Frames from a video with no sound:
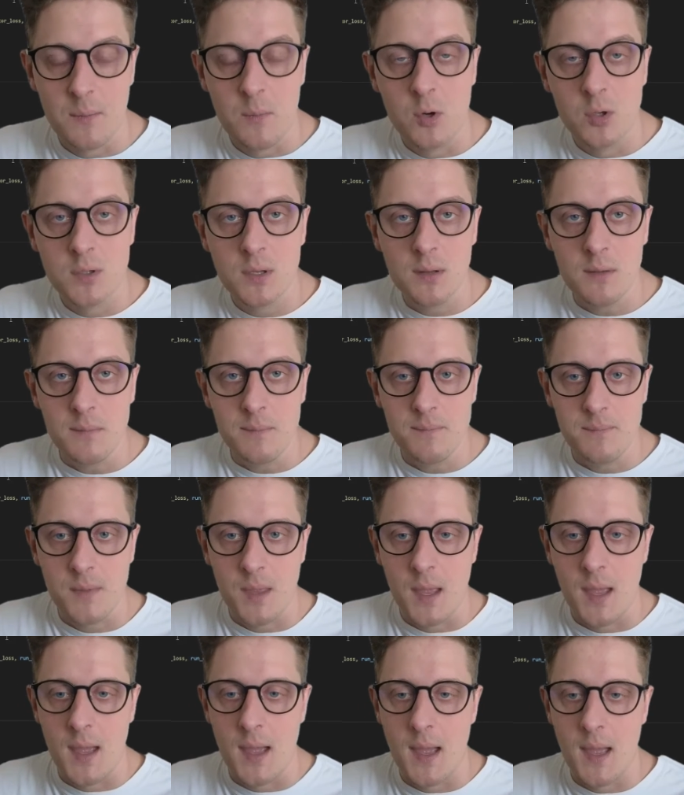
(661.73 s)
a model
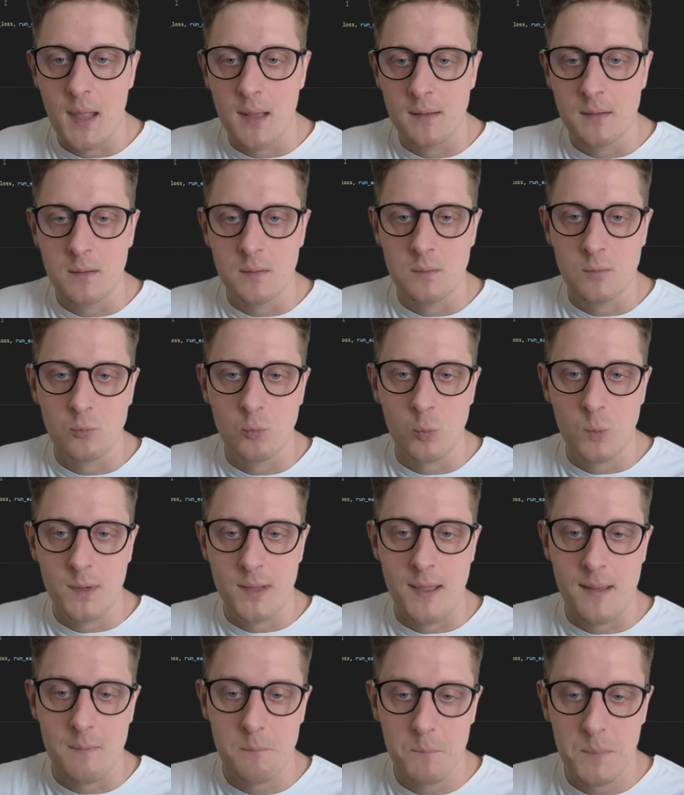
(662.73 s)
and we
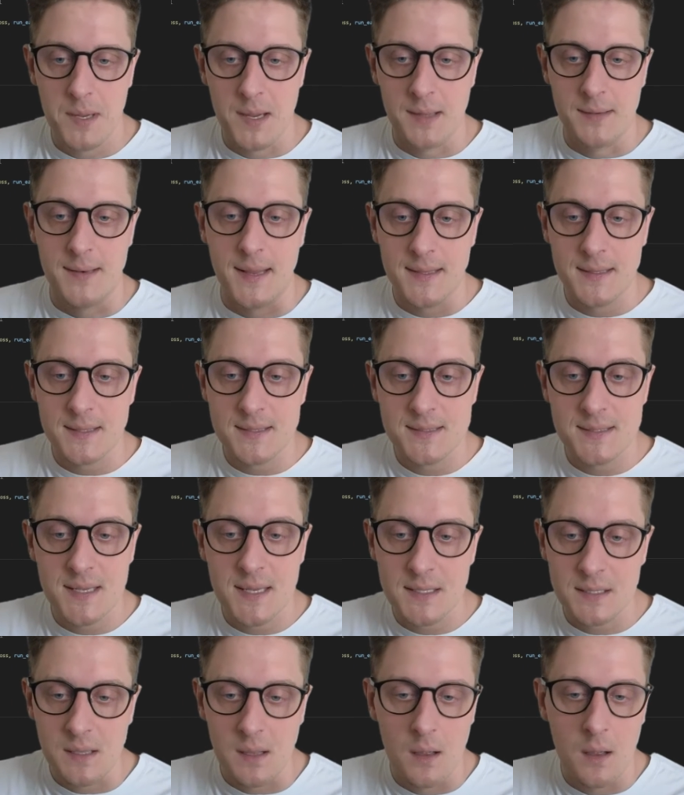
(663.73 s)
pick a data
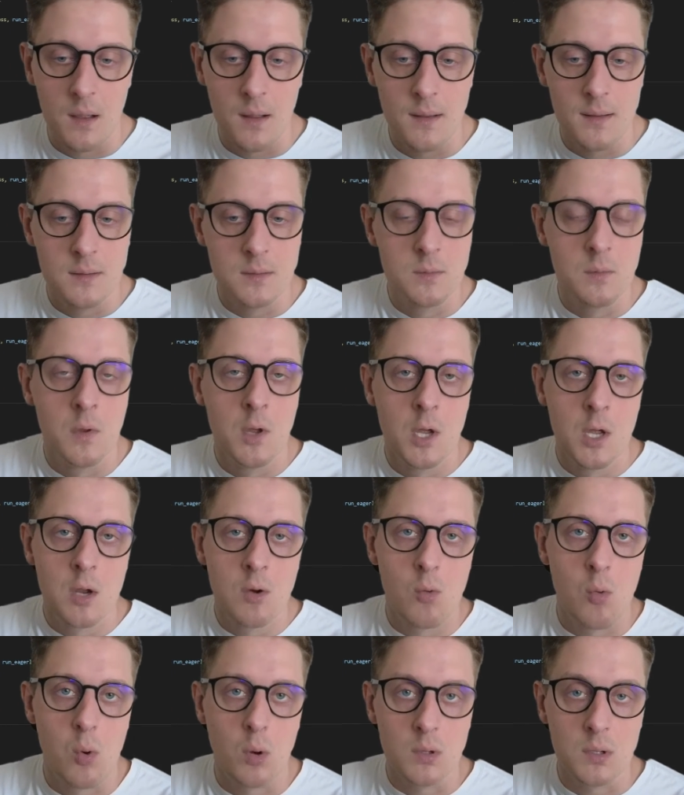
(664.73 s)
set and
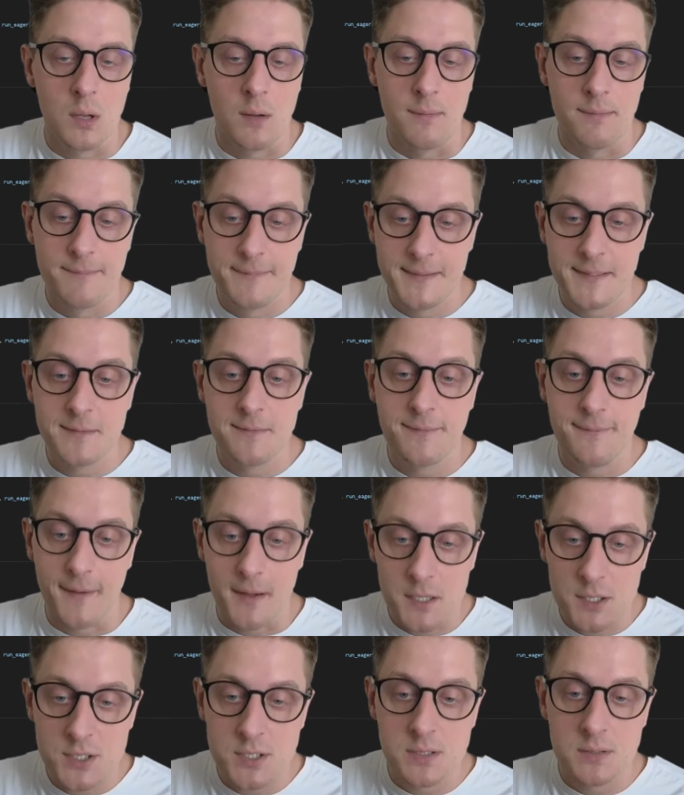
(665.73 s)
call a fit
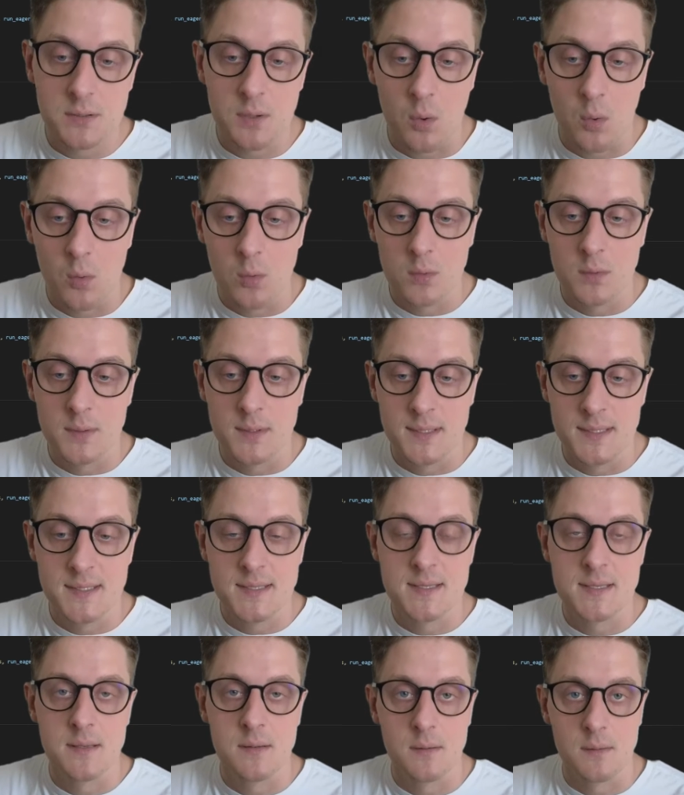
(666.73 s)
function on
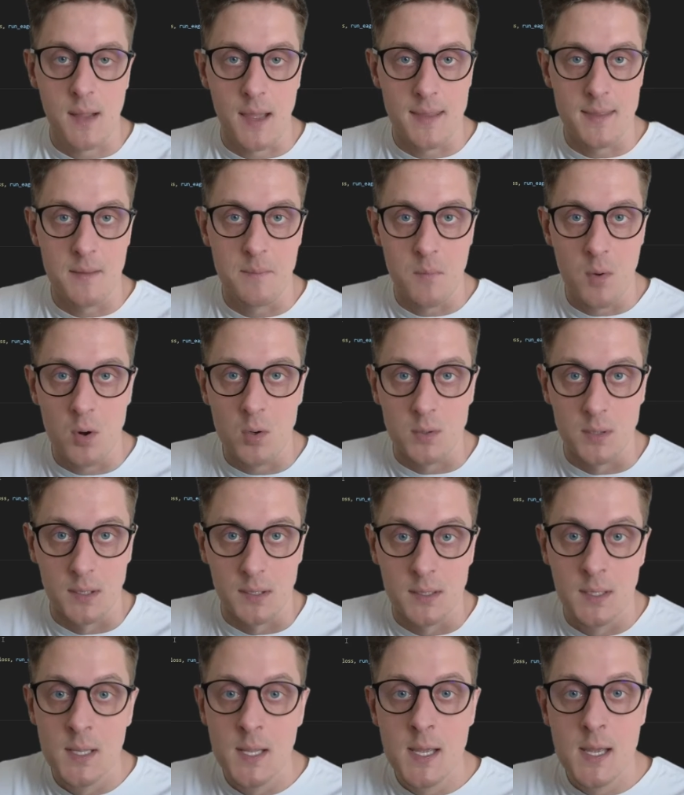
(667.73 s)
this kind of
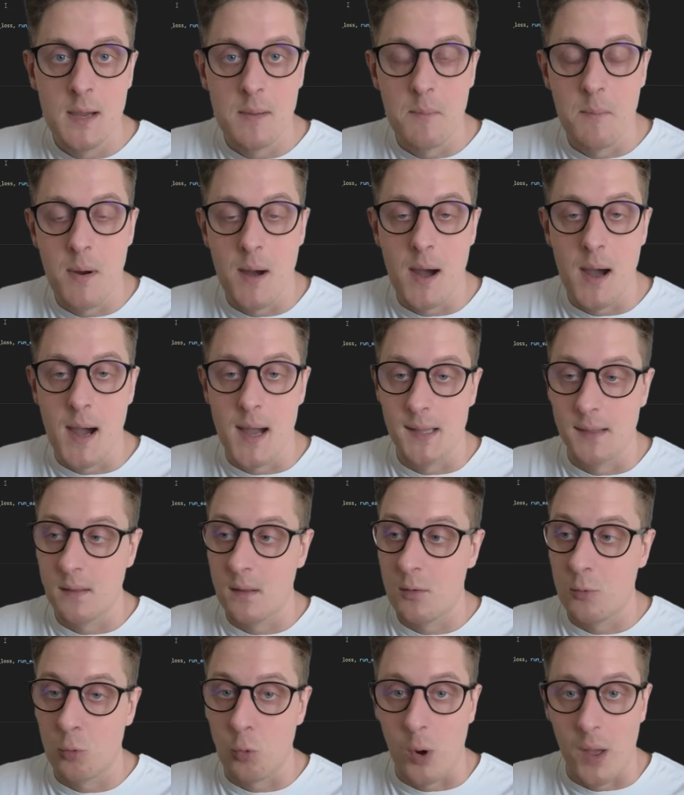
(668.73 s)
model.
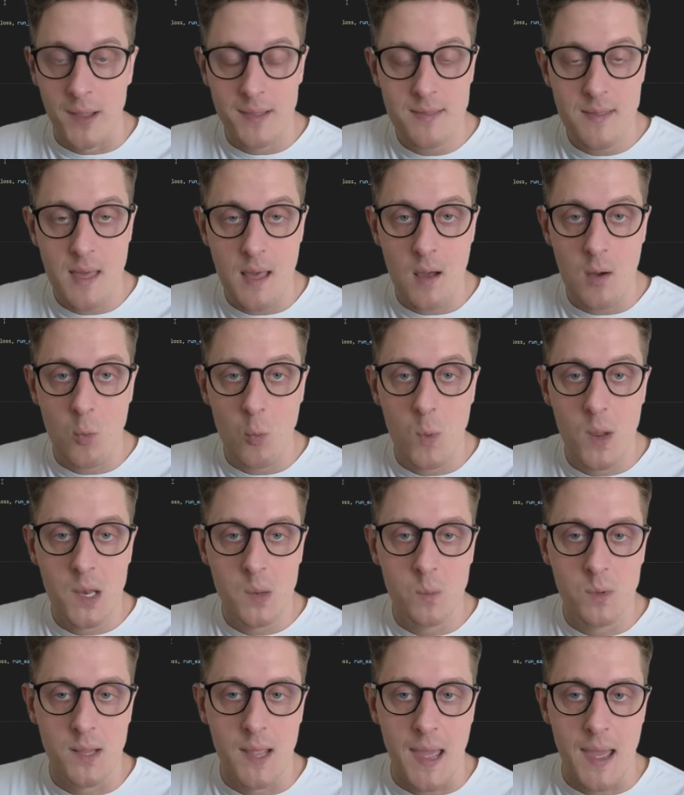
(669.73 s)
But right now,
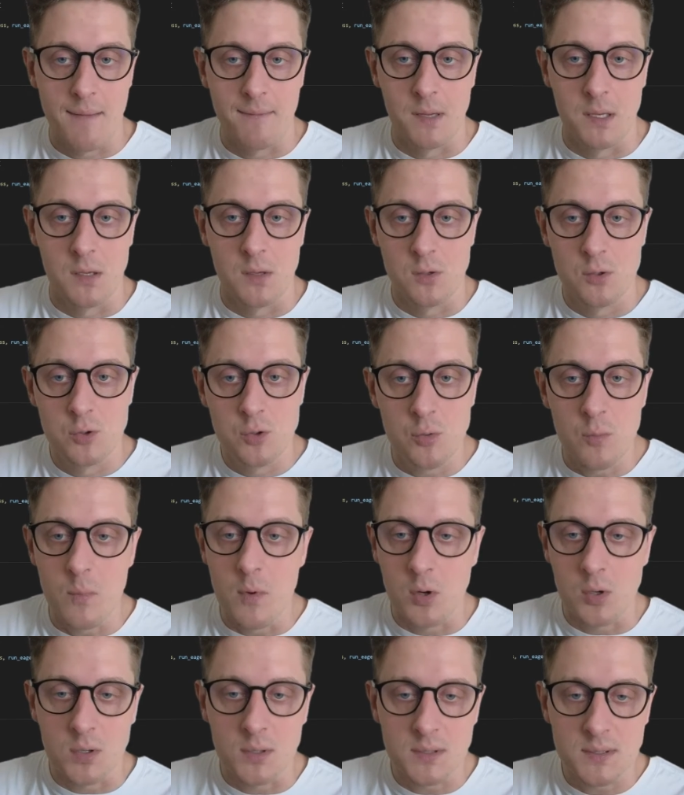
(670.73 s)
when we have two
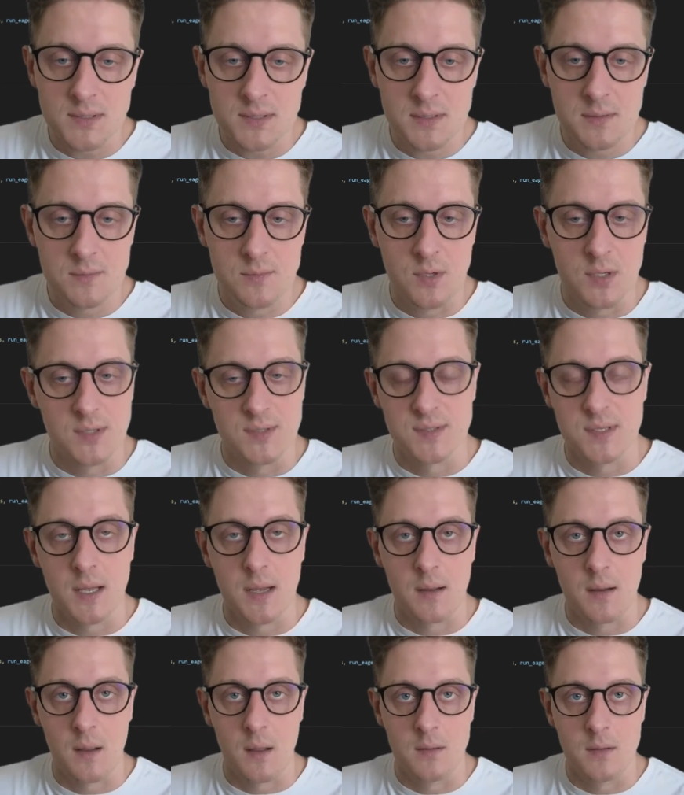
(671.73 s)
models, there's
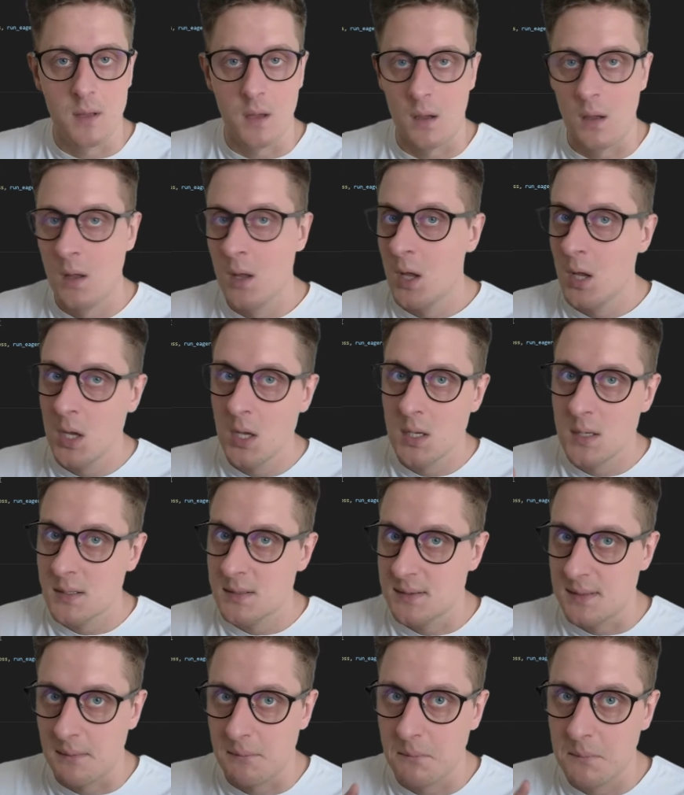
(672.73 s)
a kind of
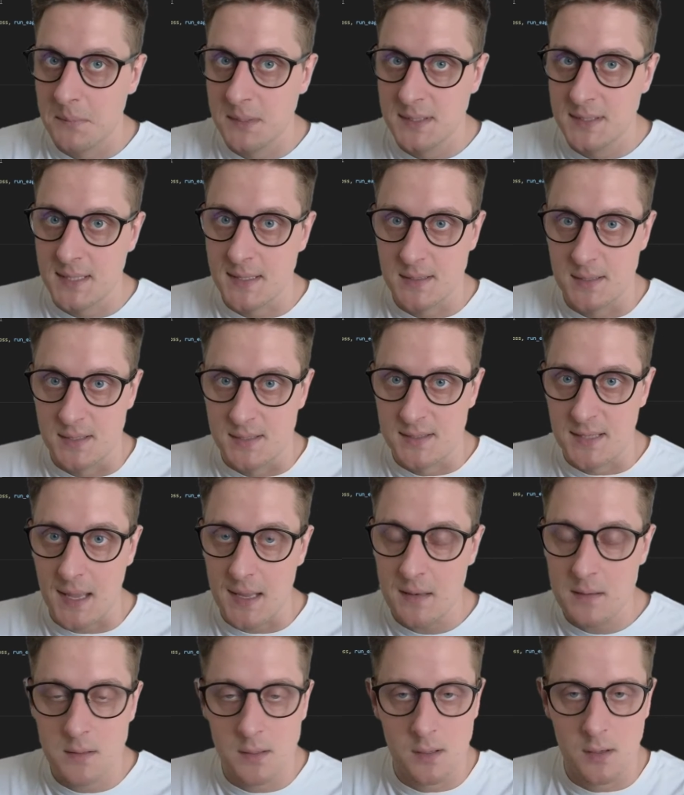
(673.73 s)
some
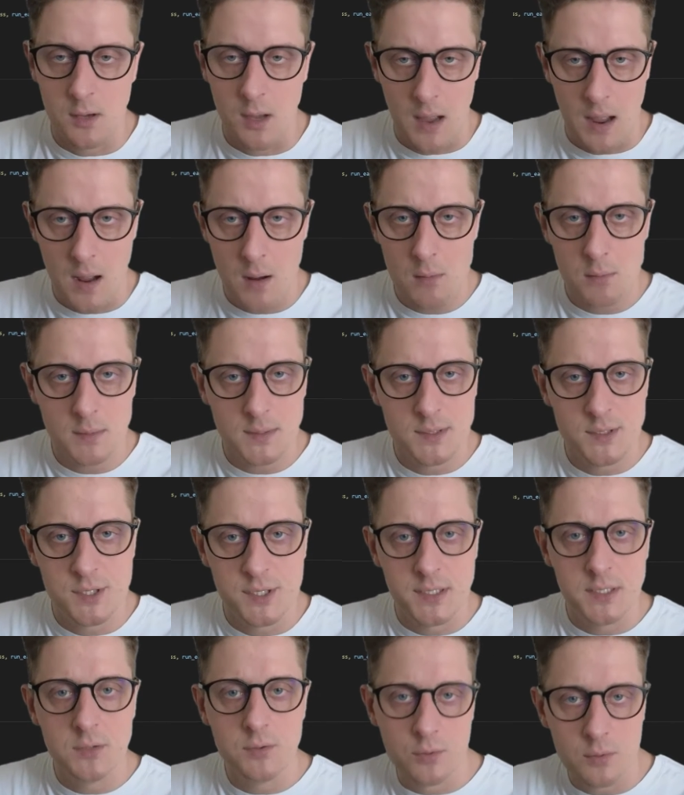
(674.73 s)
misunderstanding how we
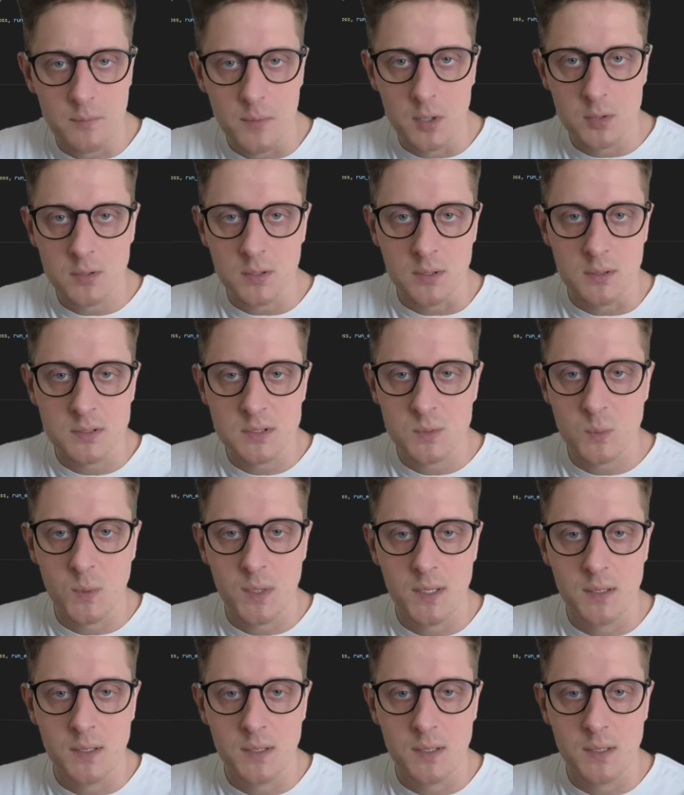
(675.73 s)
train two models